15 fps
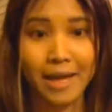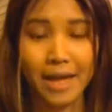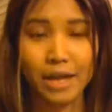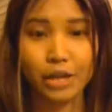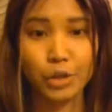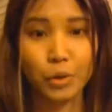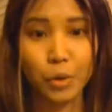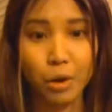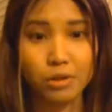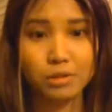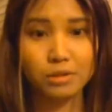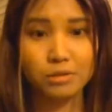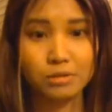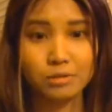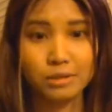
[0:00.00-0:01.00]
And you
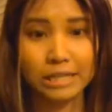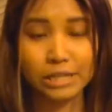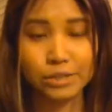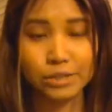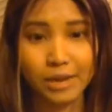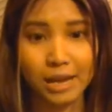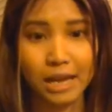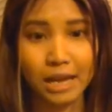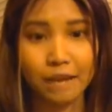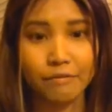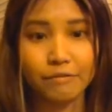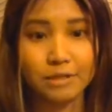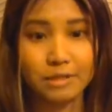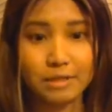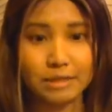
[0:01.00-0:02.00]
also need to have
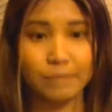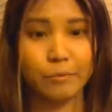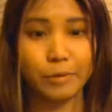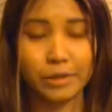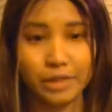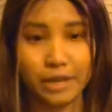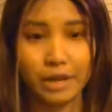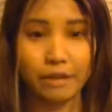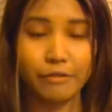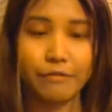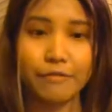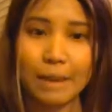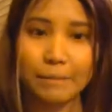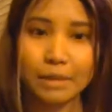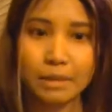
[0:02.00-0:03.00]
someone there, a
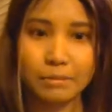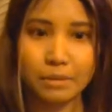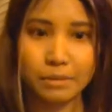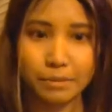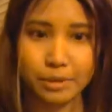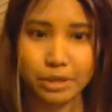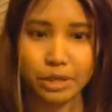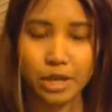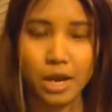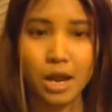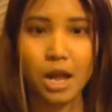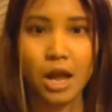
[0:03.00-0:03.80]
family member,